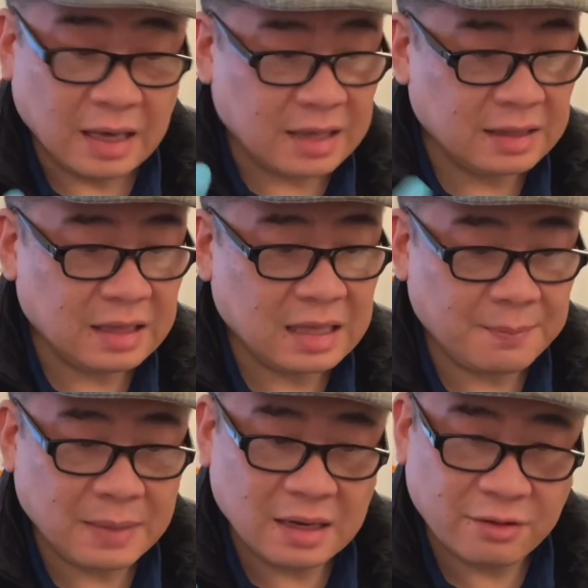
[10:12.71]
And then
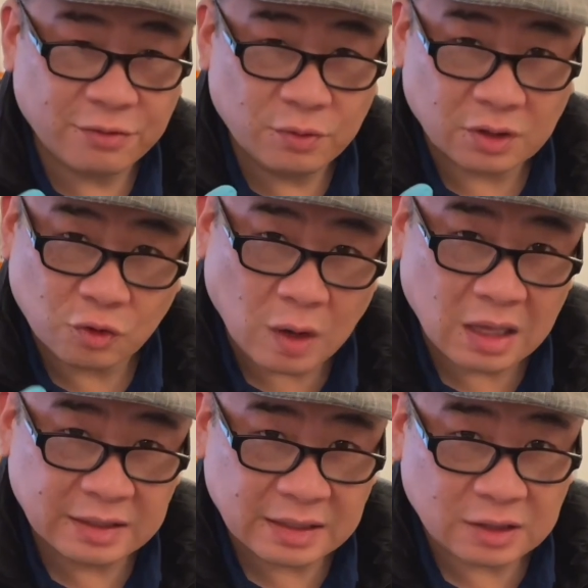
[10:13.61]
that made it through the
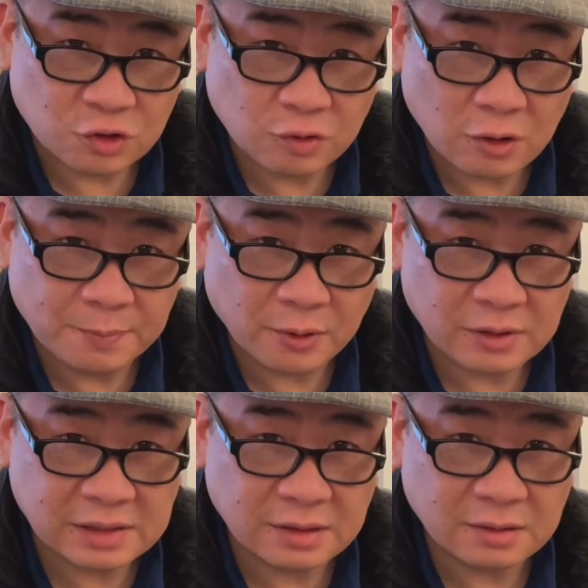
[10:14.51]
quality control
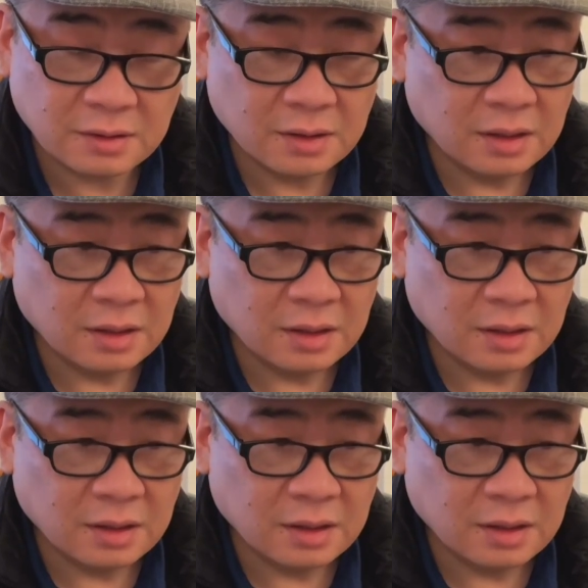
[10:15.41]
person,